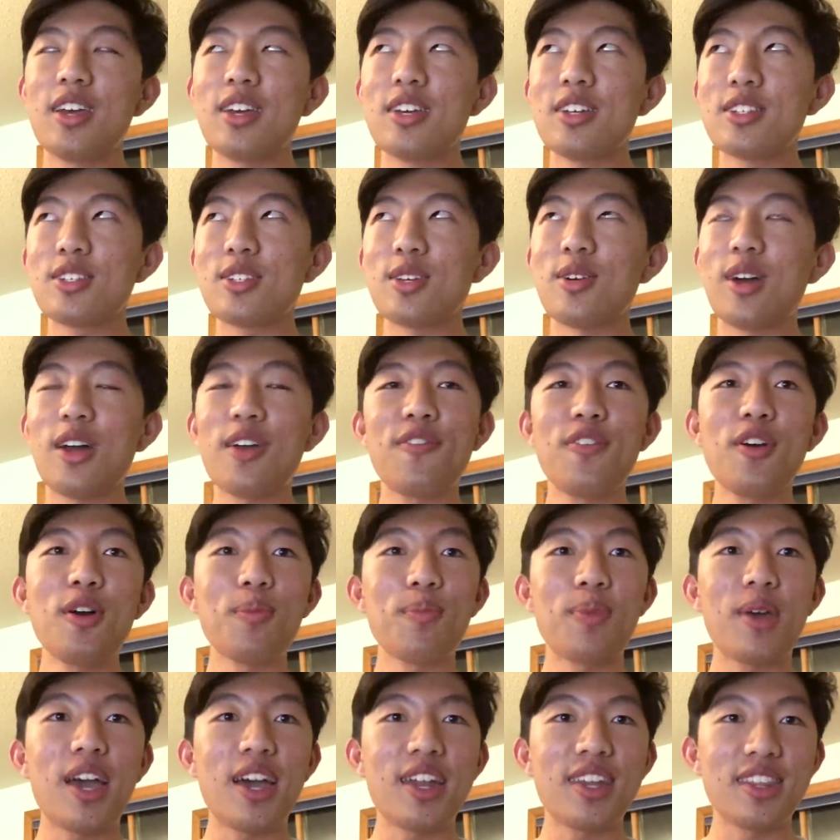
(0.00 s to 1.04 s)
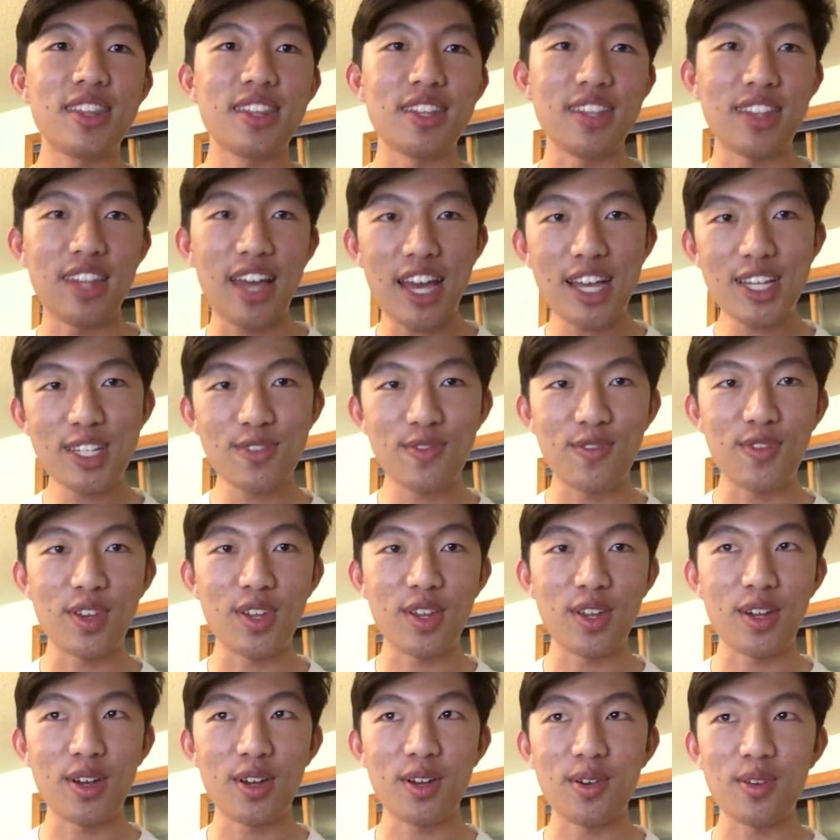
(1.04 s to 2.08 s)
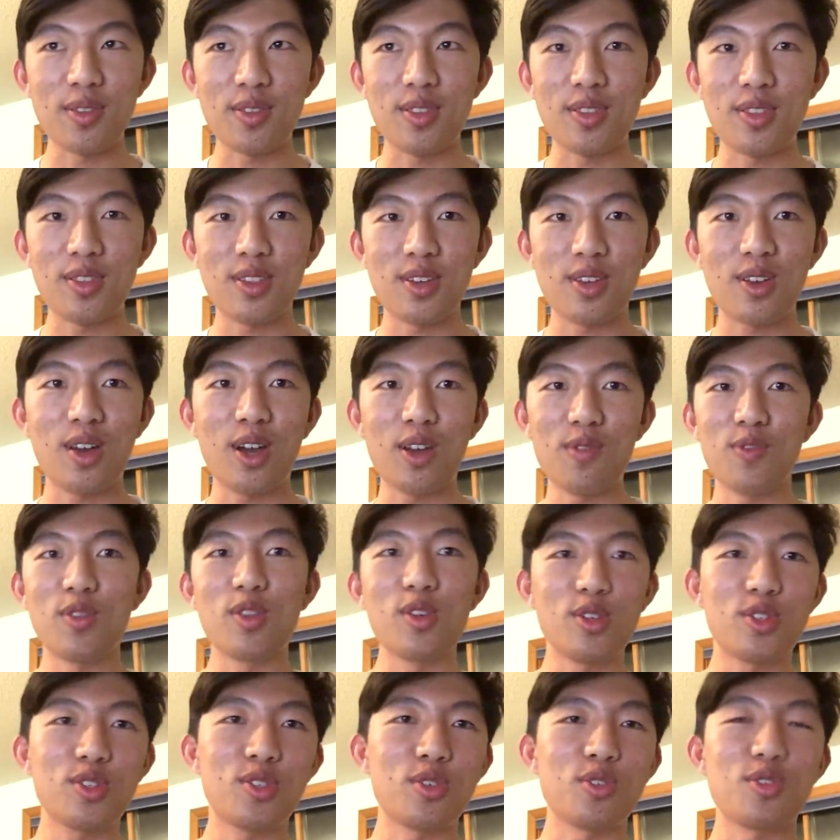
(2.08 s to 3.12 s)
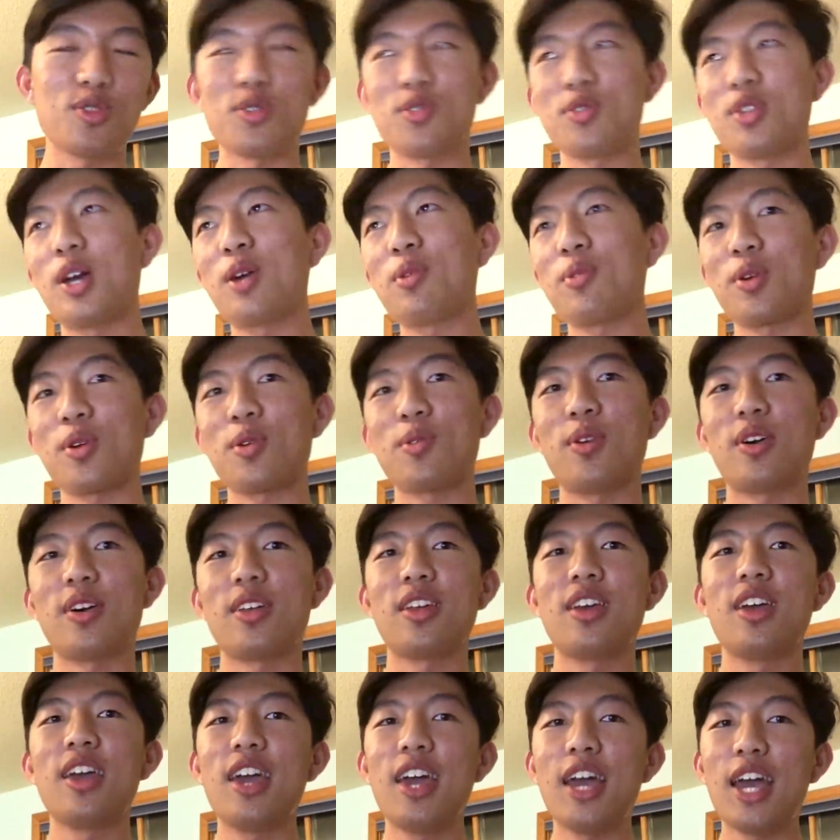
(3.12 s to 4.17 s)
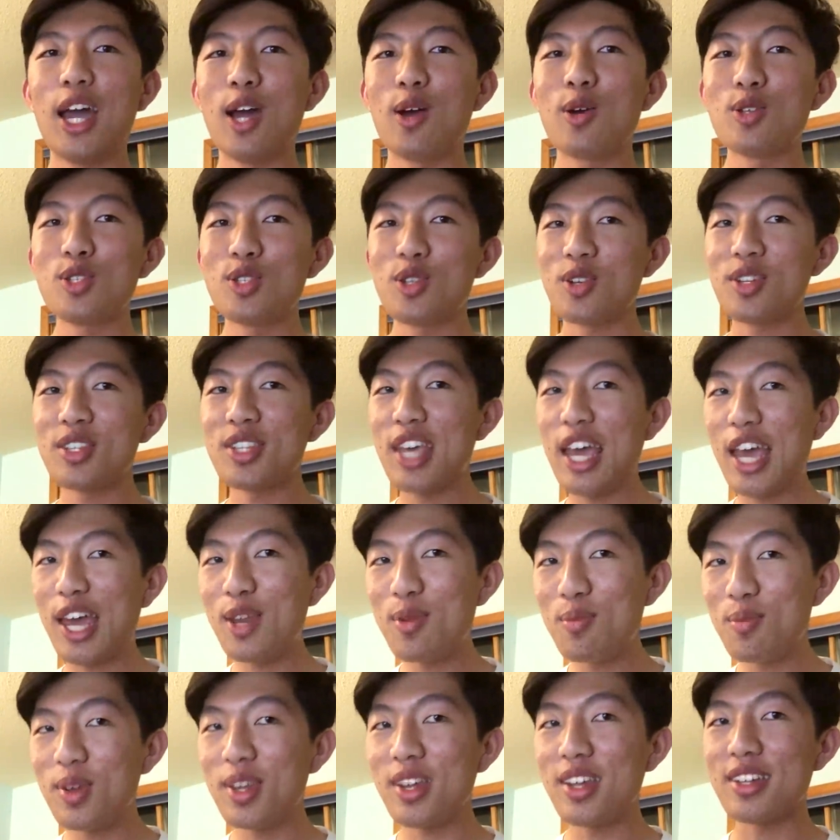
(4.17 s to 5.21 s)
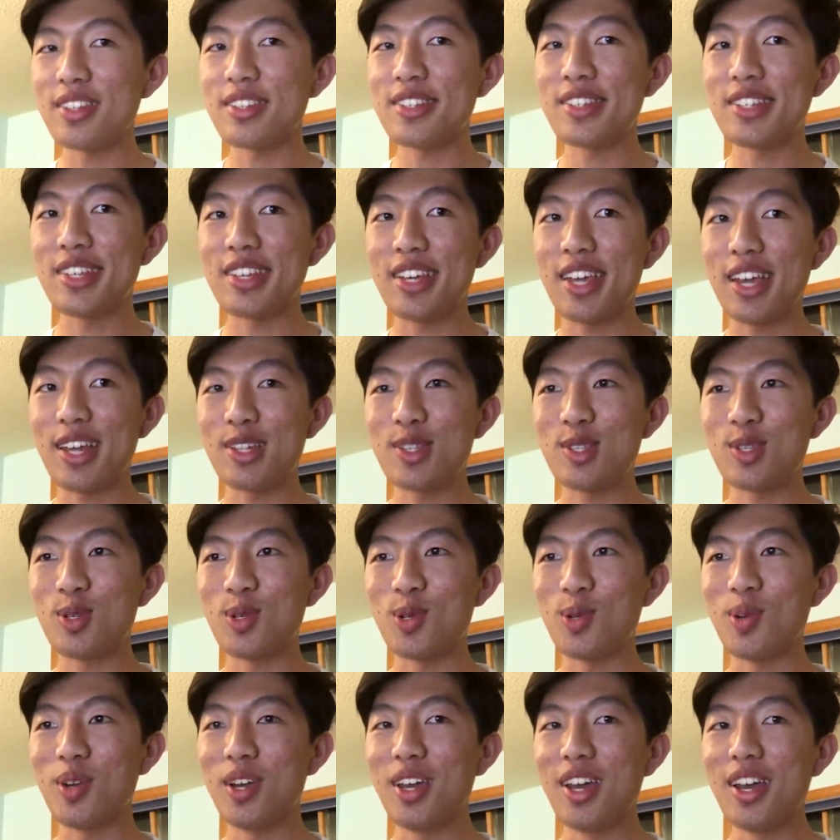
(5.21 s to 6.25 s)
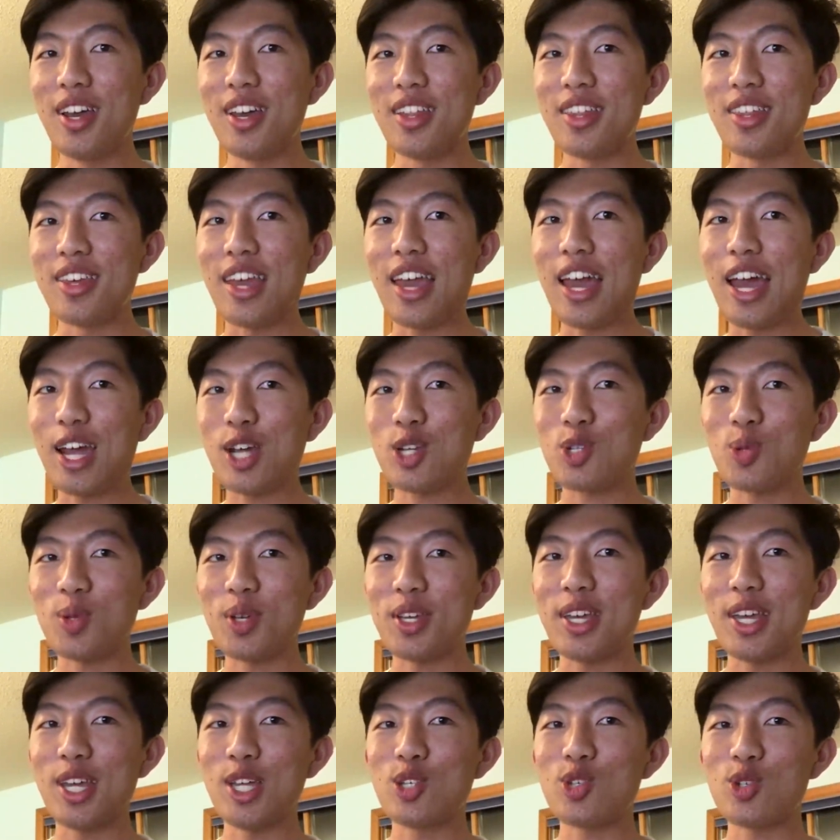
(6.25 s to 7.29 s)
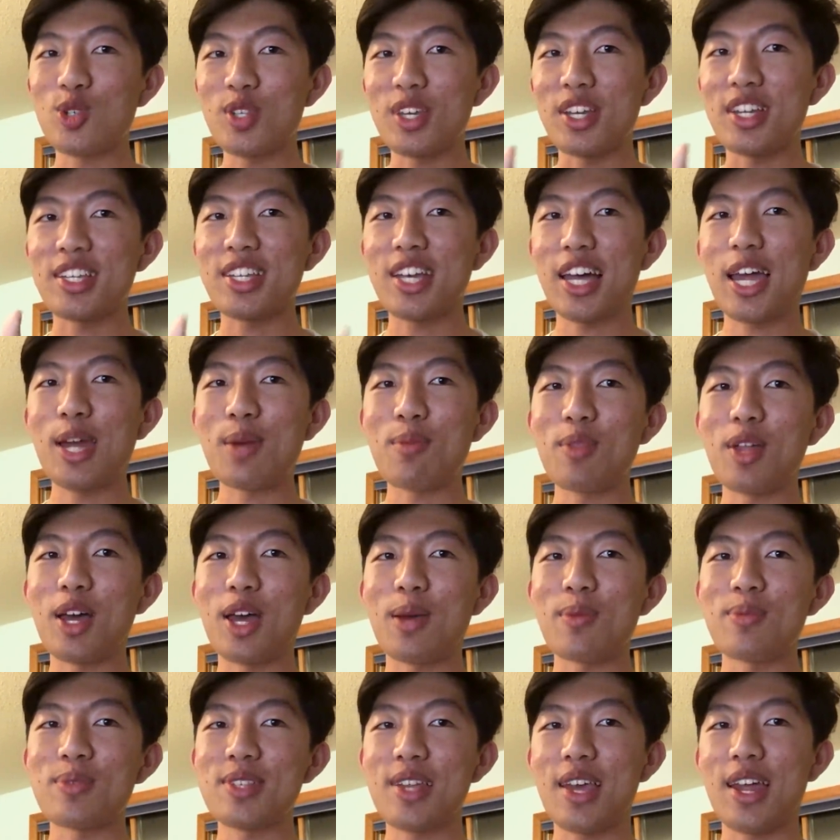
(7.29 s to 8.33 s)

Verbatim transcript: So I felt bad in the last video, the convolutional neural network one, how it took 10 minutes to get to the actually interesting time lapse.